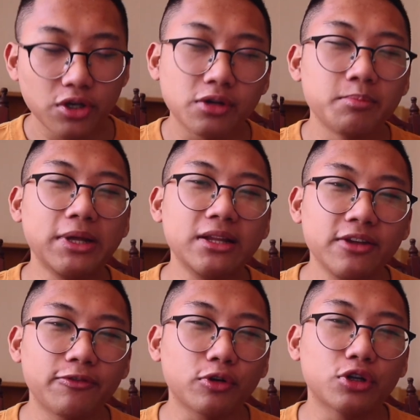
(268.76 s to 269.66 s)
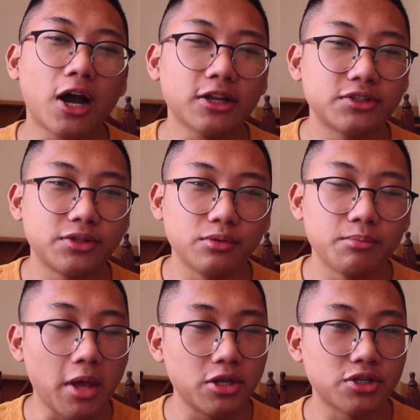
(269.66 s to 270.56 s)
I completely forgot to
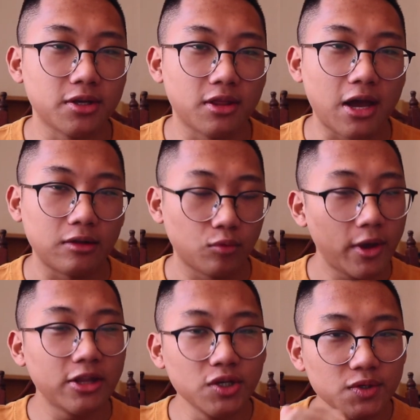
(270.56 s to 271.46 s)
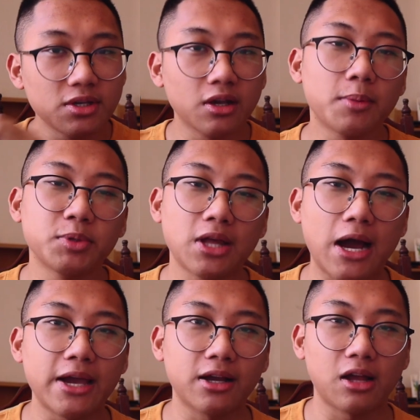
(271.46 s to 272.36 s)
mention that when you sync up to the
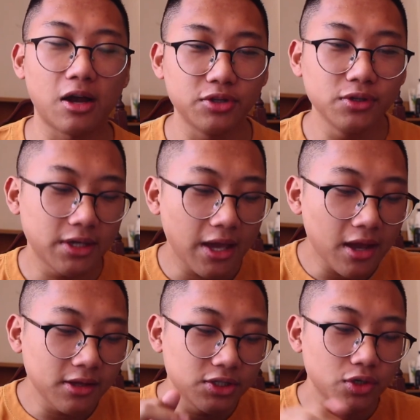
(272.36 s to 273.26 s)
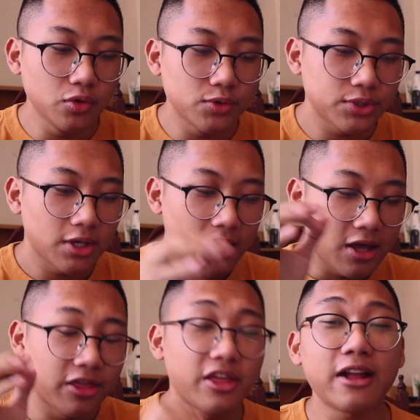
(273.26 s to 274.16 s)
iCloud, you can use
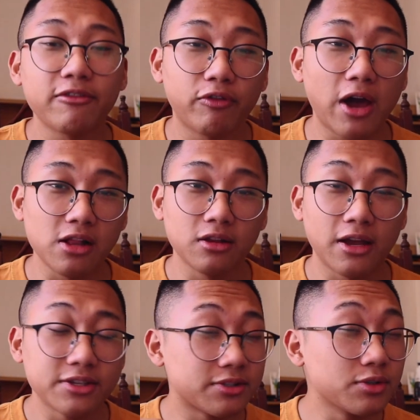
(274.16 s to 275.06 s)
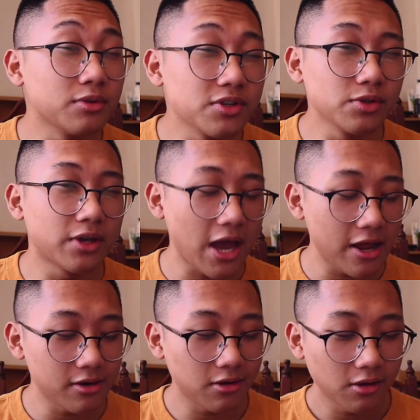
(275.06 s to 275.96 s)
that file as soon as you
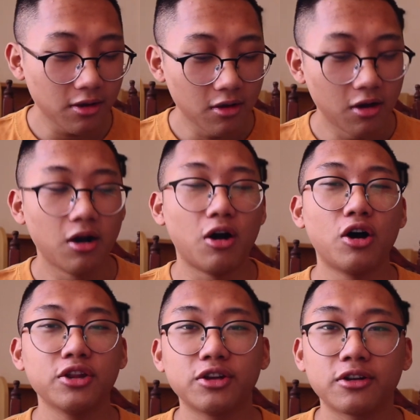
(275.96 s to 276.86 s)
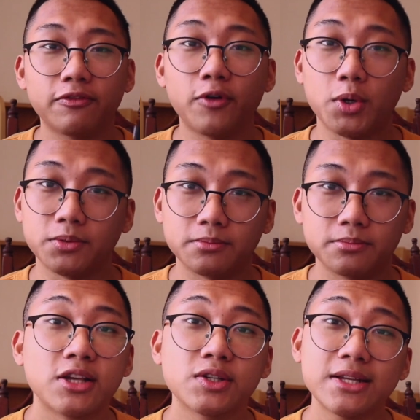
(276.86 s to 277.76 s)
can on your phone.
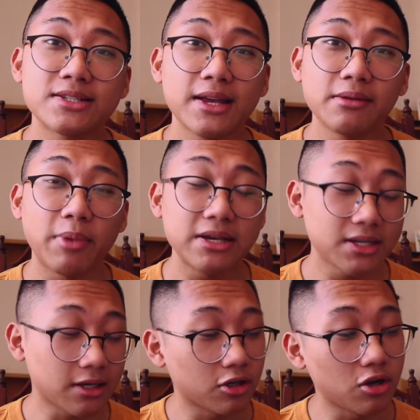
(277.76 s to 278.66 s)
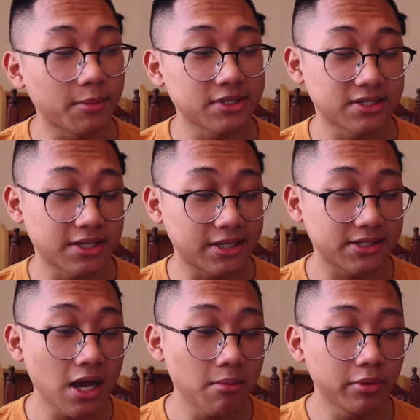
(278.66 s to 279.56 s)
So let's take basic economics as an
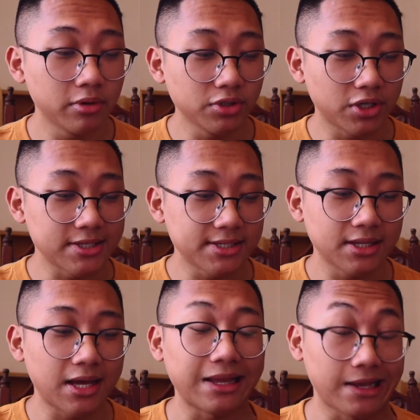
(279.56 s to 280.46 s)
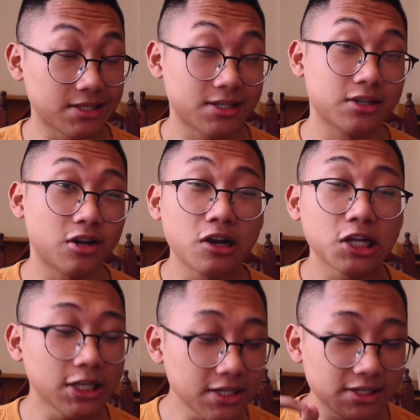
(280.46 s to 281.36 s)
example. You can see that it's
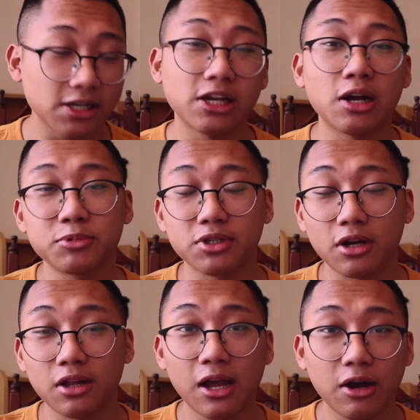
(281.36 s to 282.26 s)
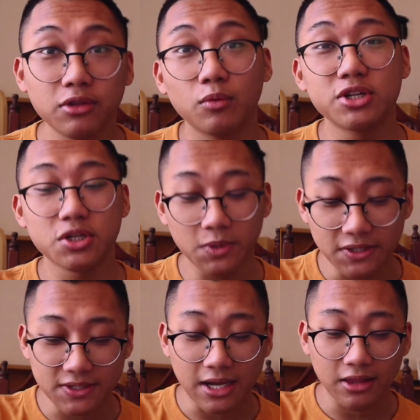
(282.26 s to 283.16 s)
currently syncing up to the cloud, which
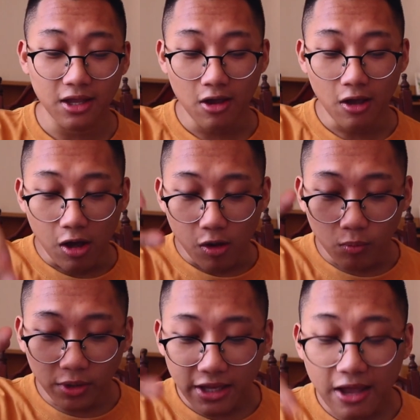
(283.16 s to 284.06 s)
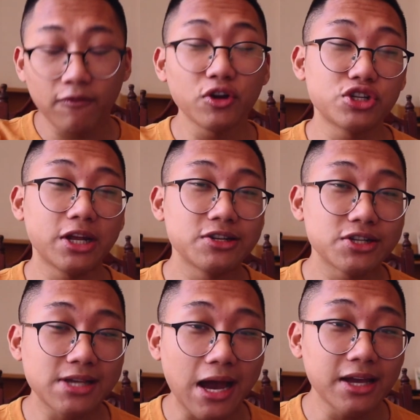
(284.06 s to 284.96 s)
means that whatever
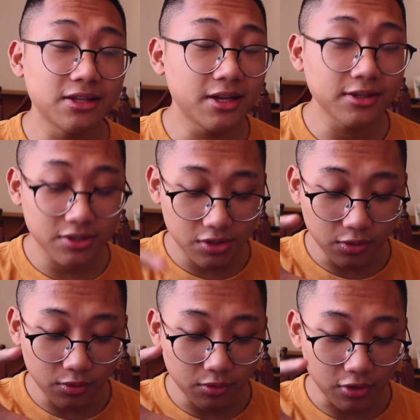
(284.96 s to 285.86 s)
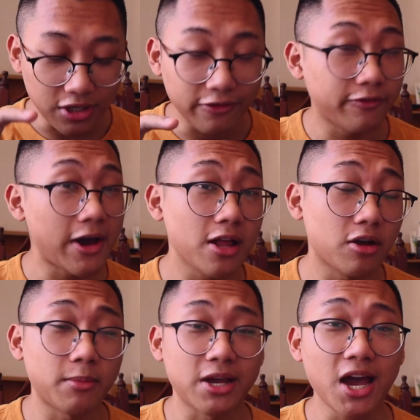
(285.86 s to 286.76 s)
changes I did to the file
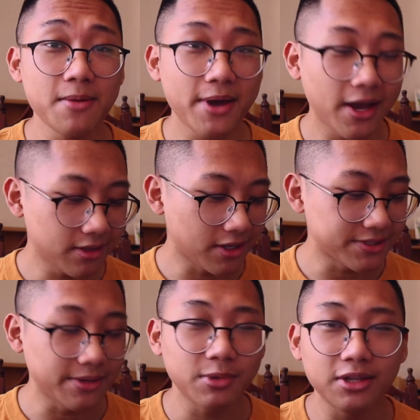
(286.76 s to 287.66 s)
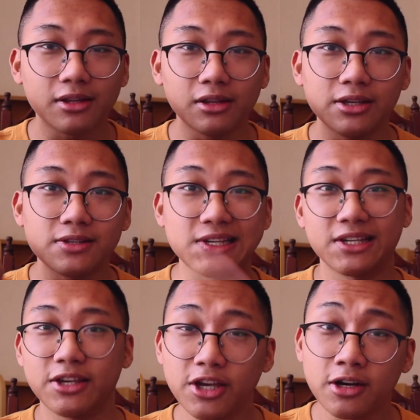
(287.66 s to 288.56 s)
on my iPad, it's immediately
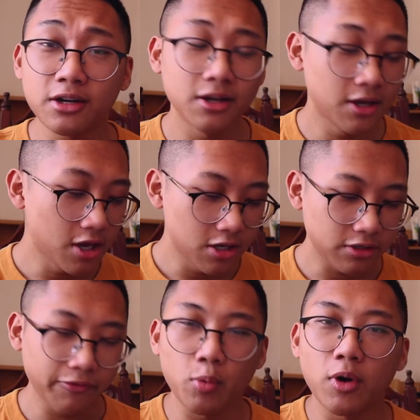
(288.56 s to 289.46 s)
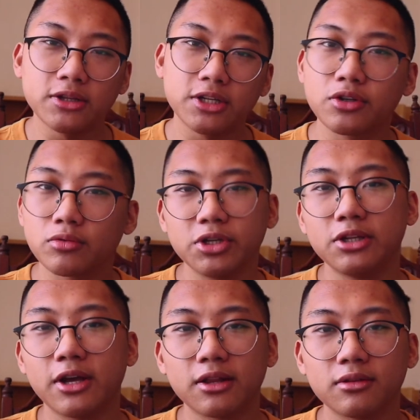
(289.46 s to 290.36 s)
syncing here. So if I wanted to
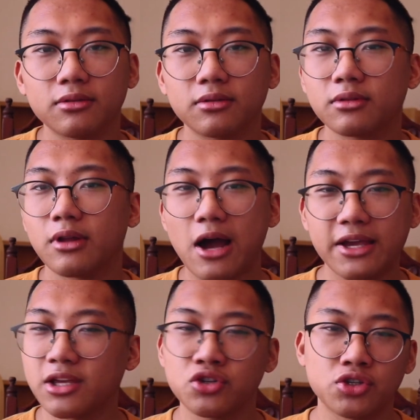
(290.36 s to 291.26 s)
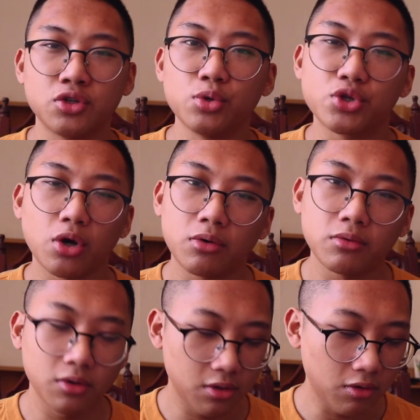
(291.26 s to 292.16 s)
read it, I can just do so
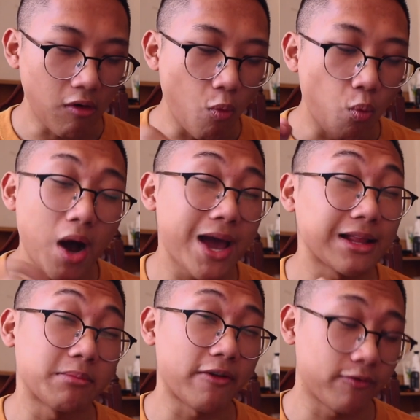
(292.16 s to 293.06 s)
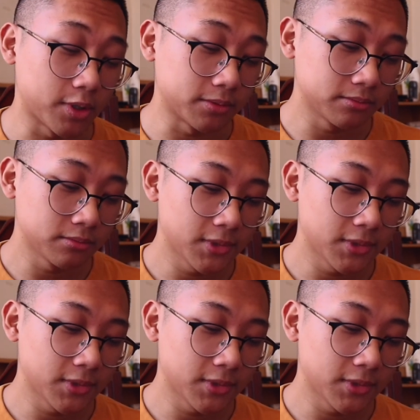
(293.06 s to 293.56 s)
while in my phone.